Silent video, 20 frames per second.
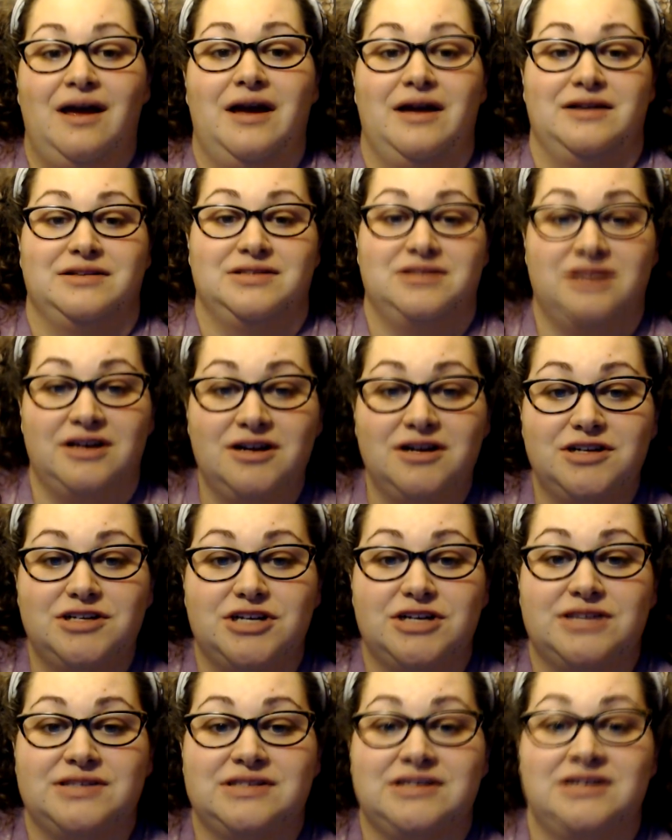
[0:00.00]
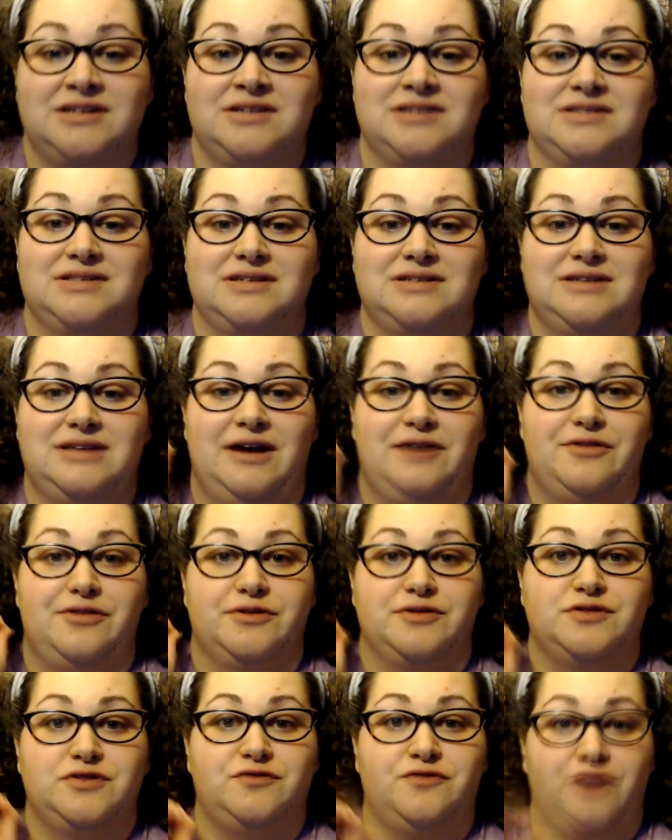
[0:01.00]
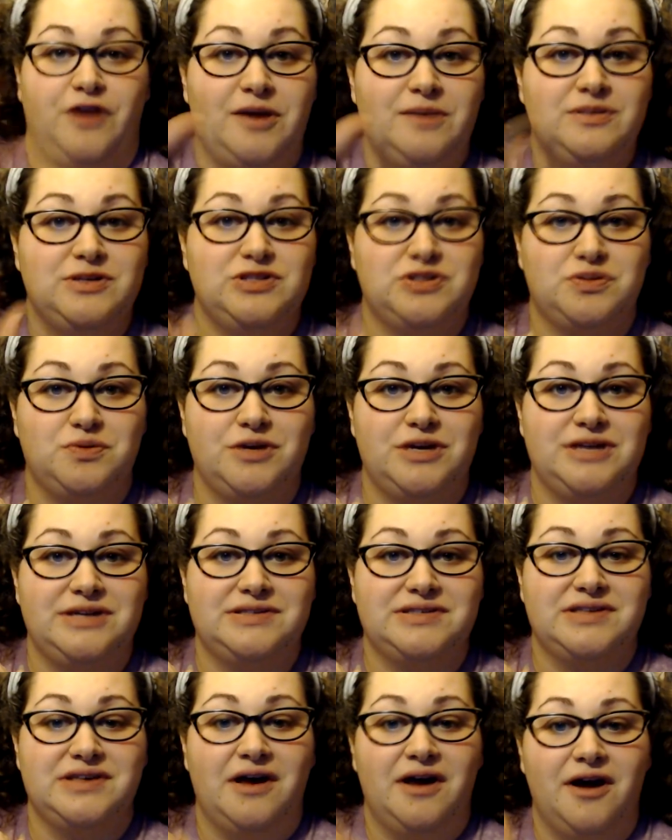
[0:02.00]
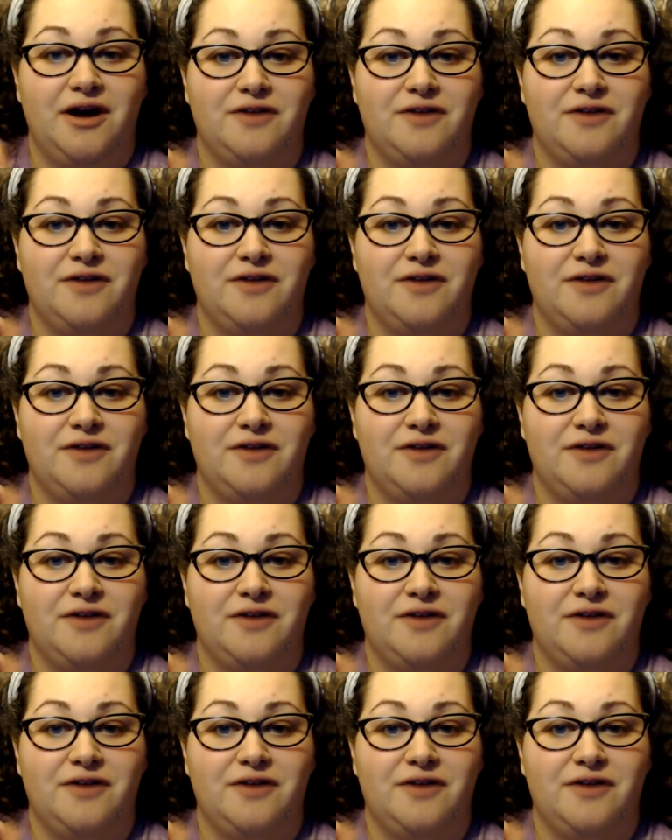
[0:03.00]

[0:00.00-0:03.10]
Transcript: and Sarah Jessica sent out those famous tweets